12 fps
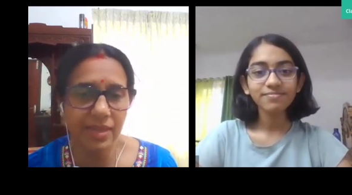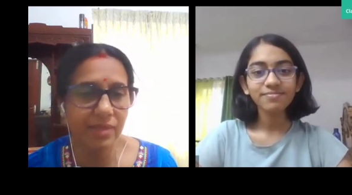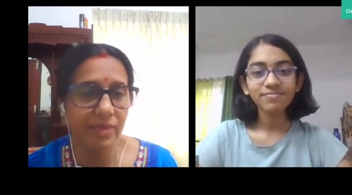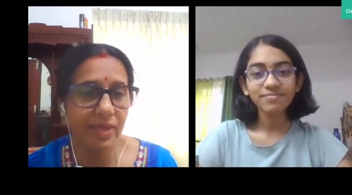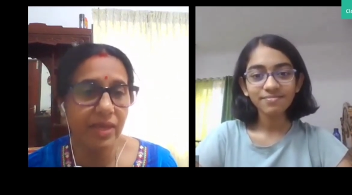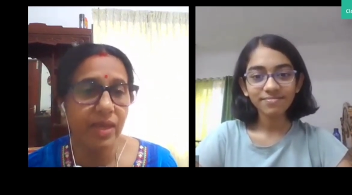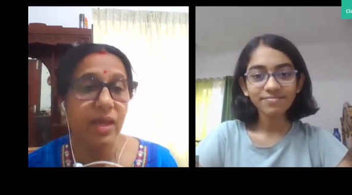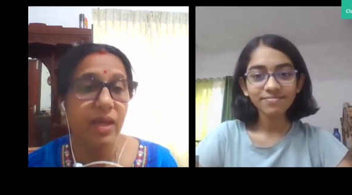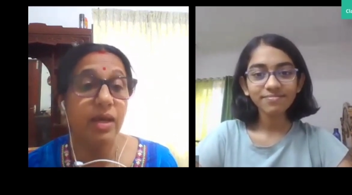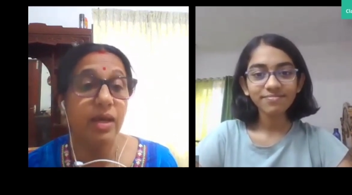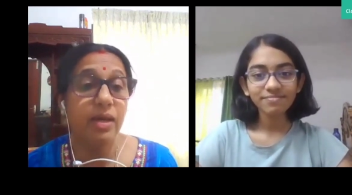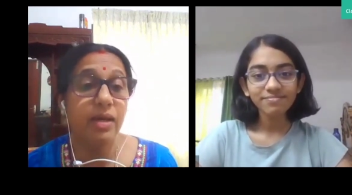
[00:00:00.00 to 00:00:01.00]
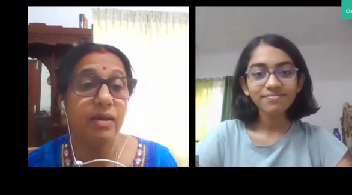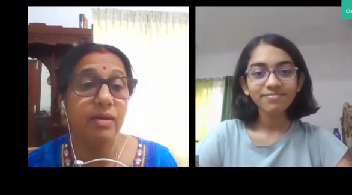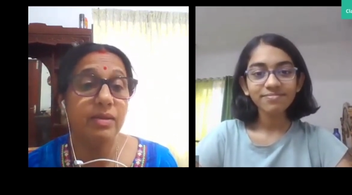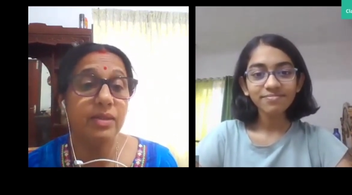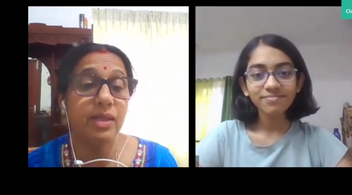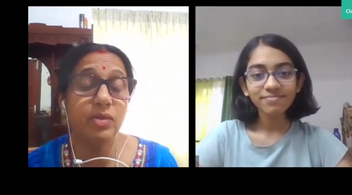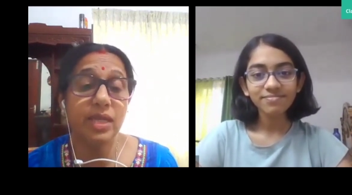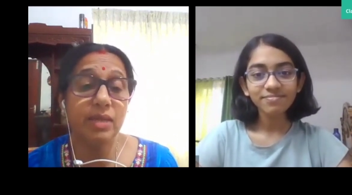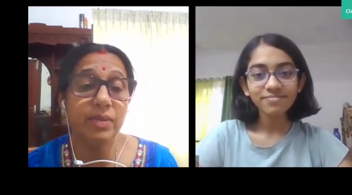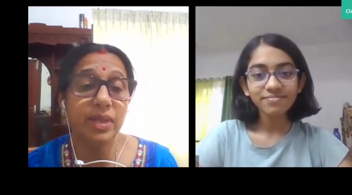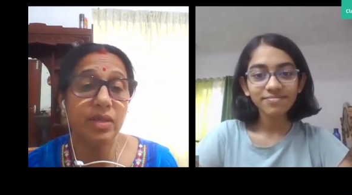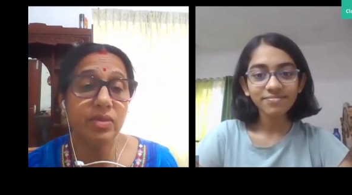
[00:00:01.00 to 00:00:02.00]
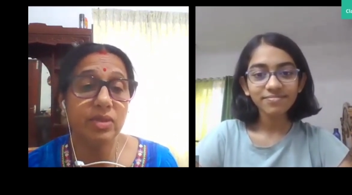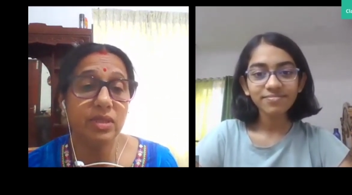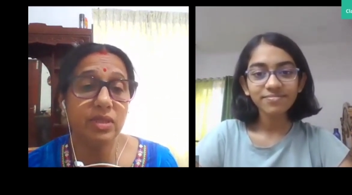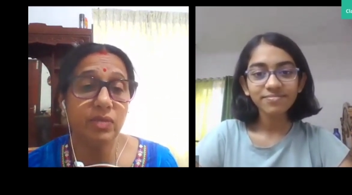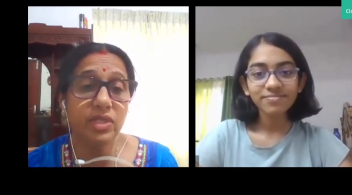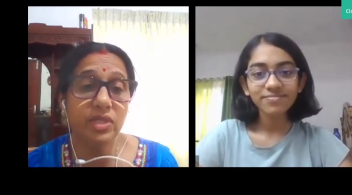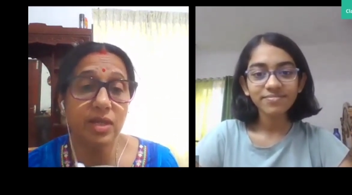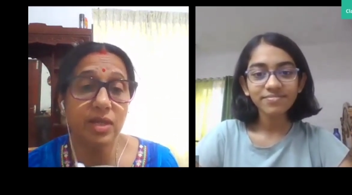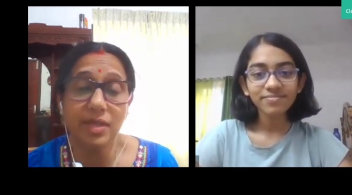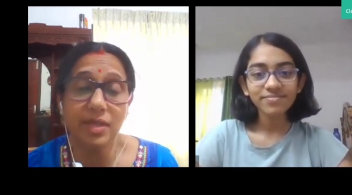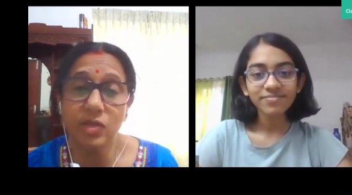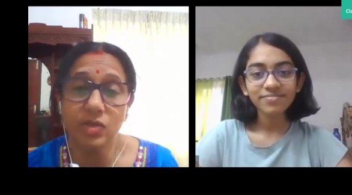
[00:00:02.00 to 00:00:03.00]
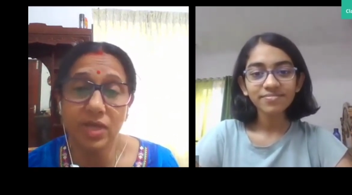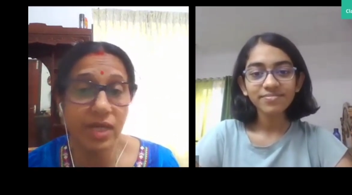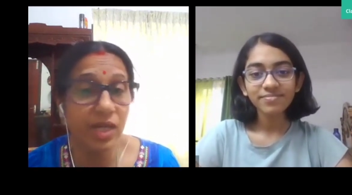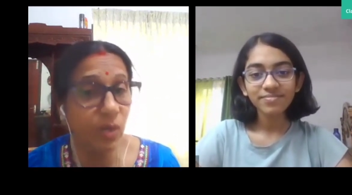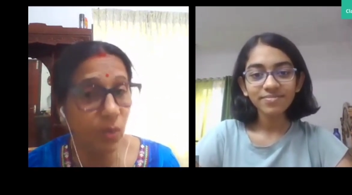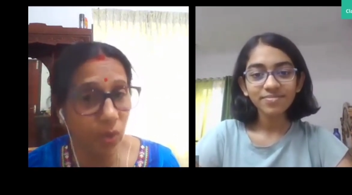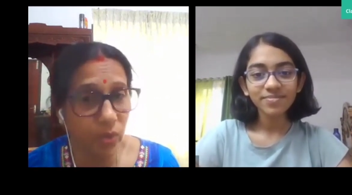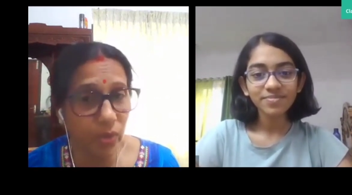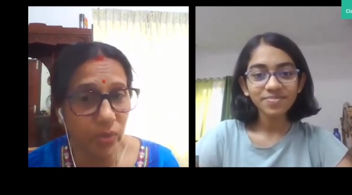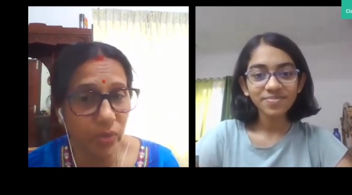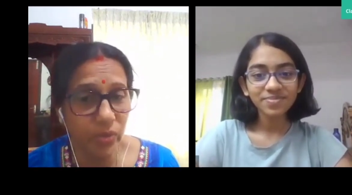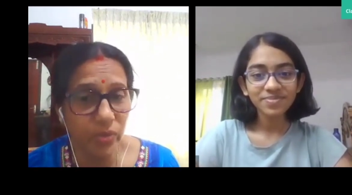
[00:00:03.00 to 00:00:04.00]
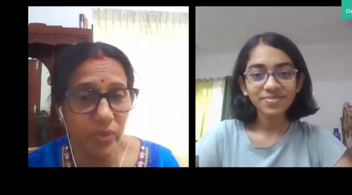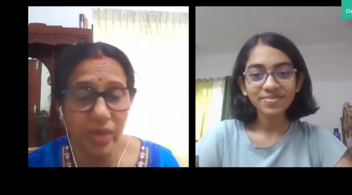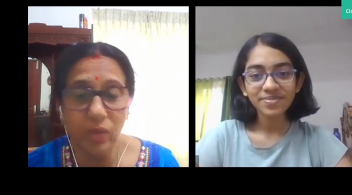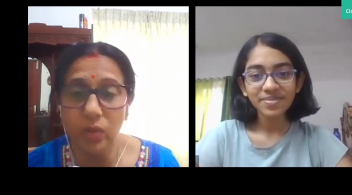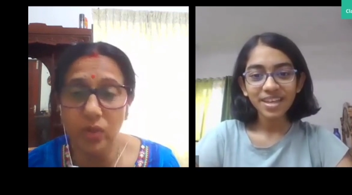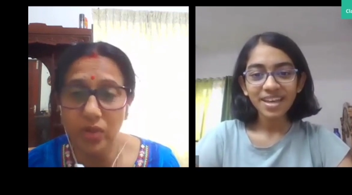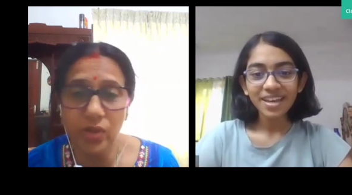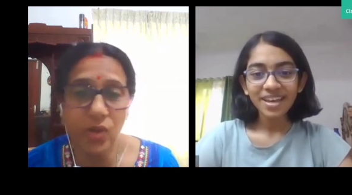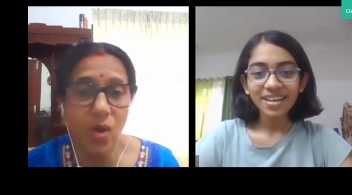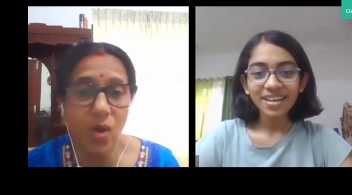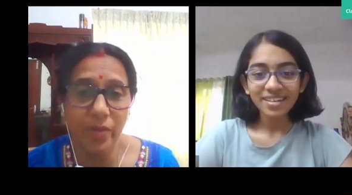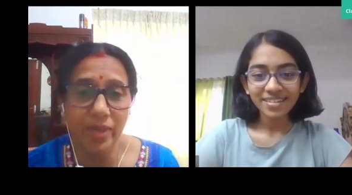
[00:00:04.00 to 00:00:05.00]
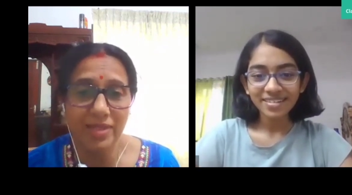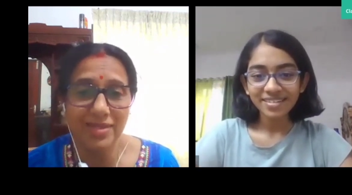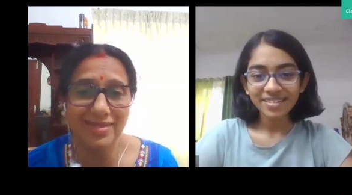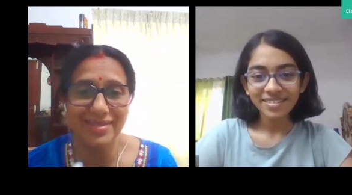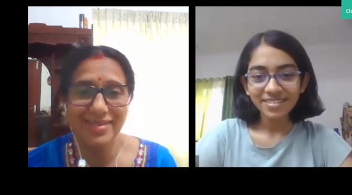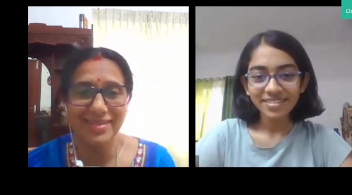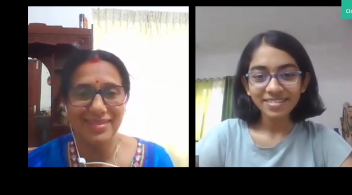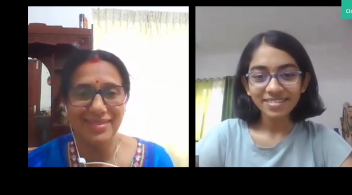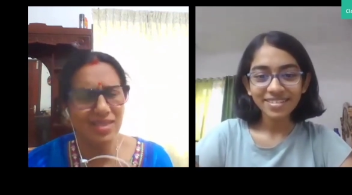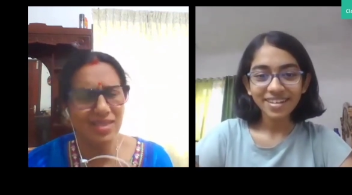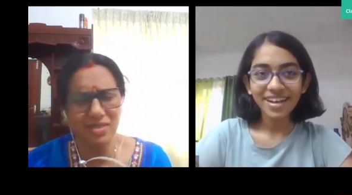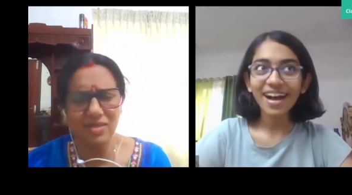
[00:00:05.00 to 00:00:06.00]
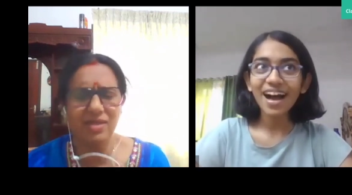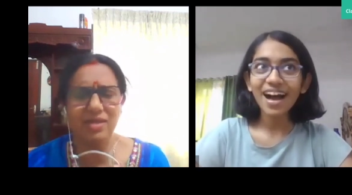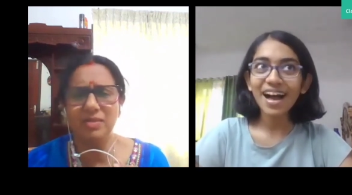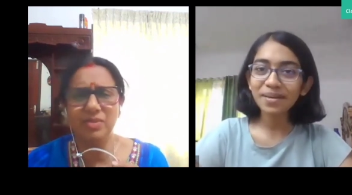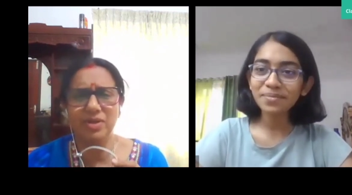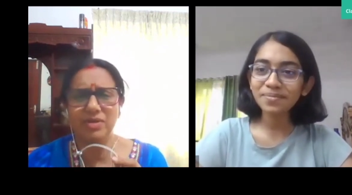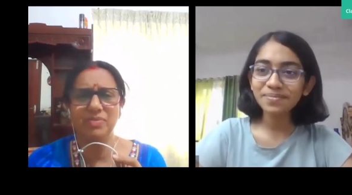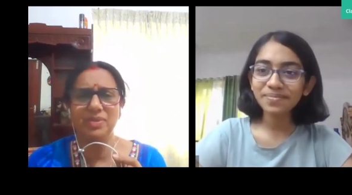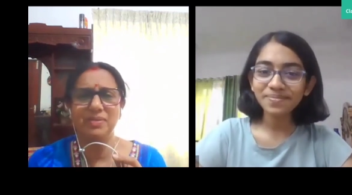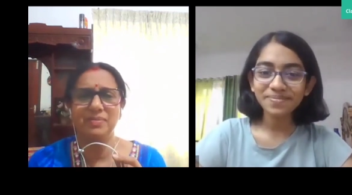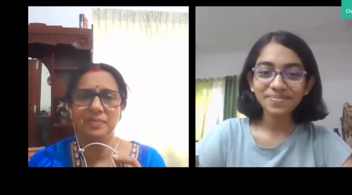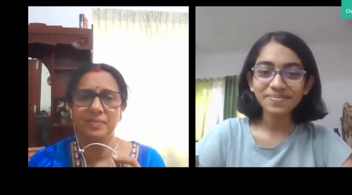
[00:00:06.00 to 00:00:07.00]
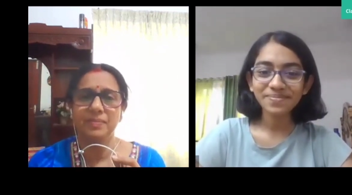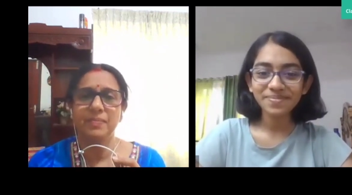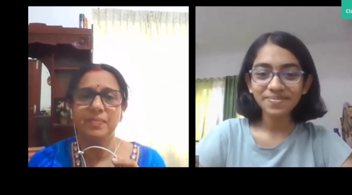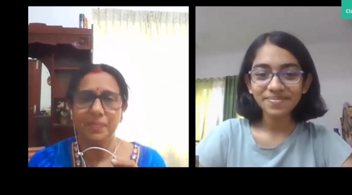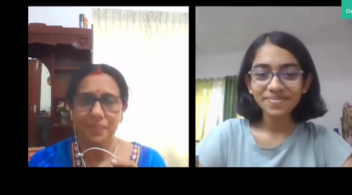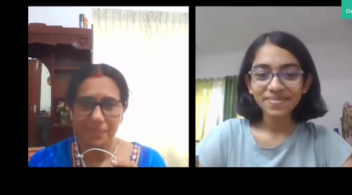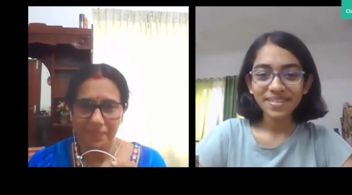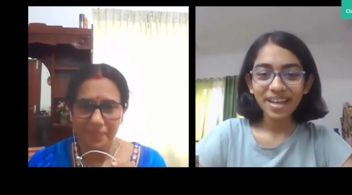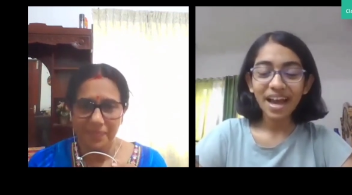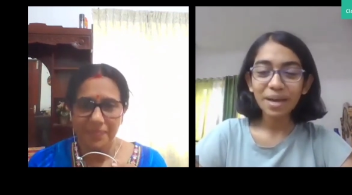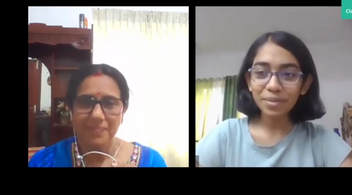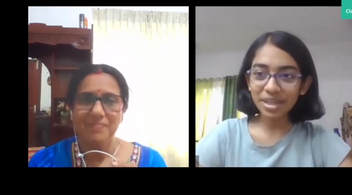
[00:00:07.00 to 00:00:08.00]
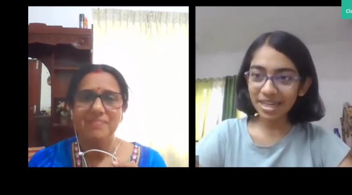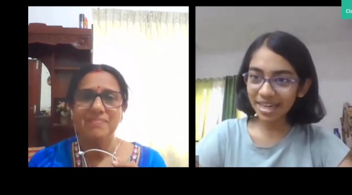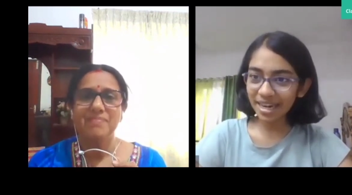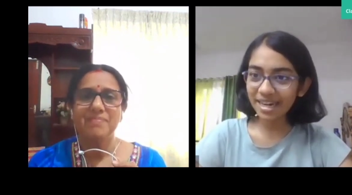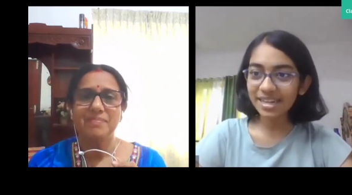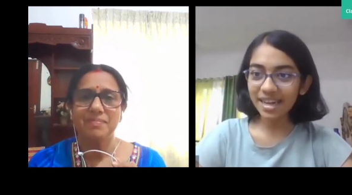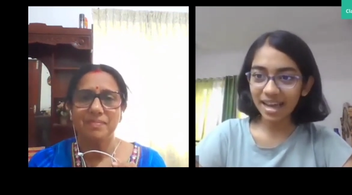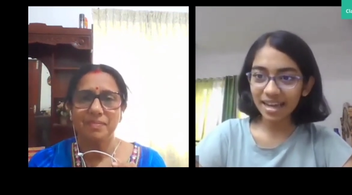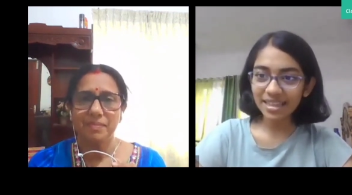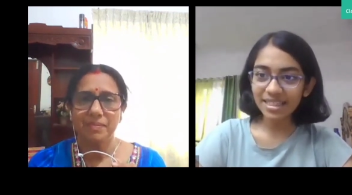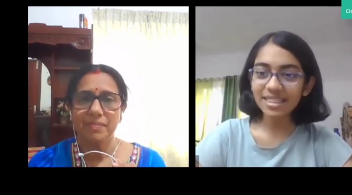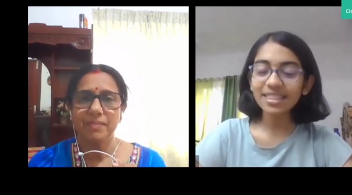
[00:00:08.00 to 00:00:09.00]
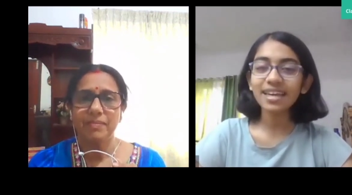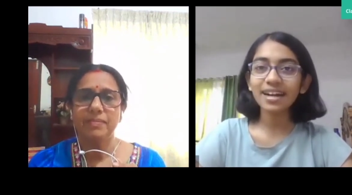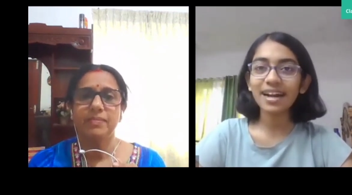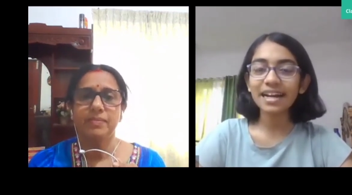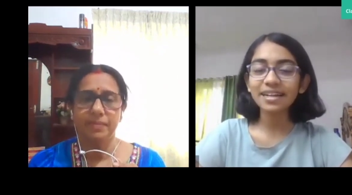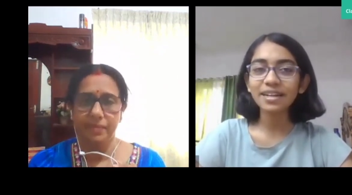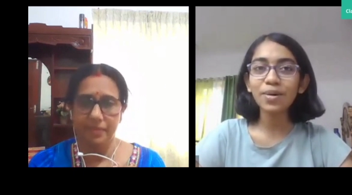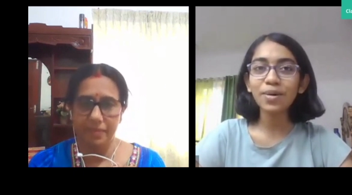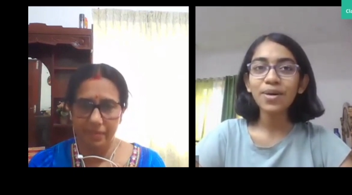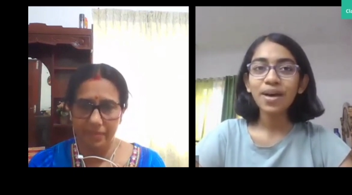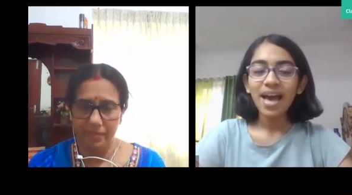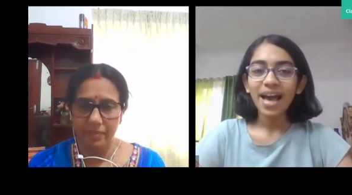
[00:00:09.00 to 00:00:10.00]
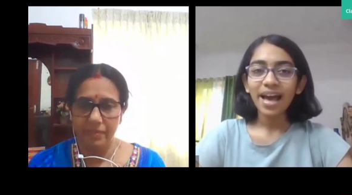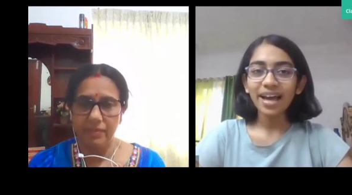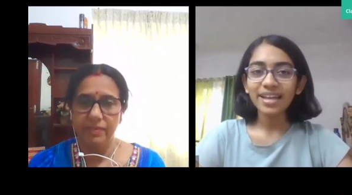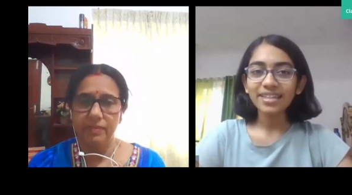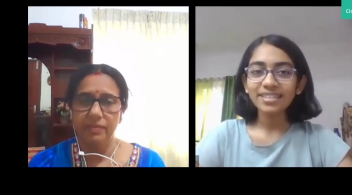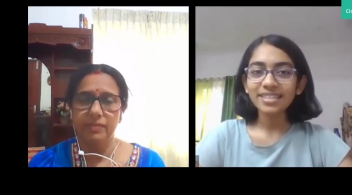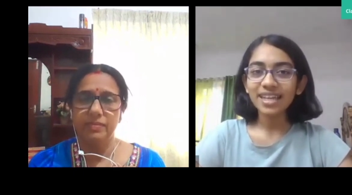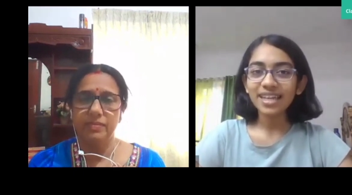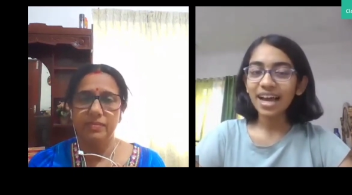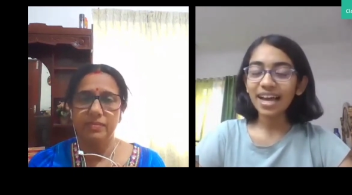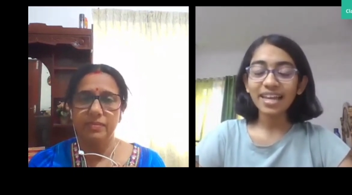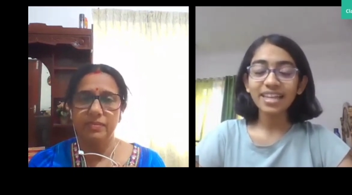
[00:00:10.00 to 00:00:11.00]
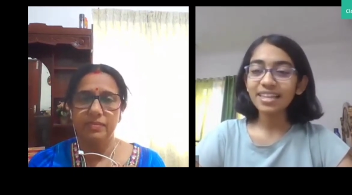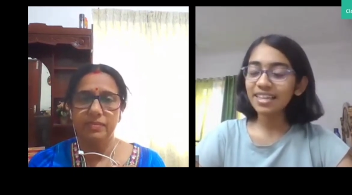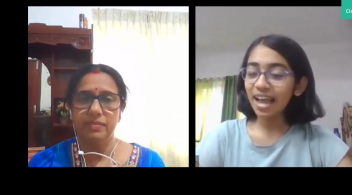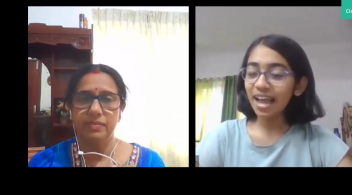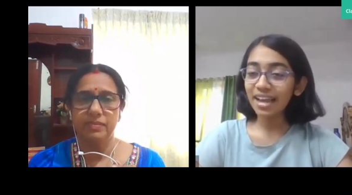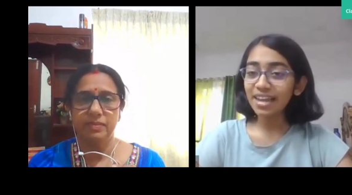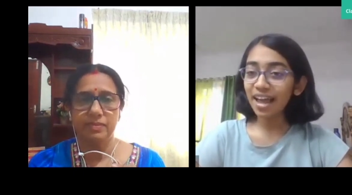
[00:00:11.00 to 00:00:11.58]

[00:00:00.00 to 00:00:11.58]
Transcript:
Speaker 1: anyway. Uh, now tell me, Arundhati, which class are you studying? What do you do and what are your hobbies?
Speaker 2: Just
Speaker 1: uh, I am, brief.
Speaker 2: I'm in grade ninth right now and I, I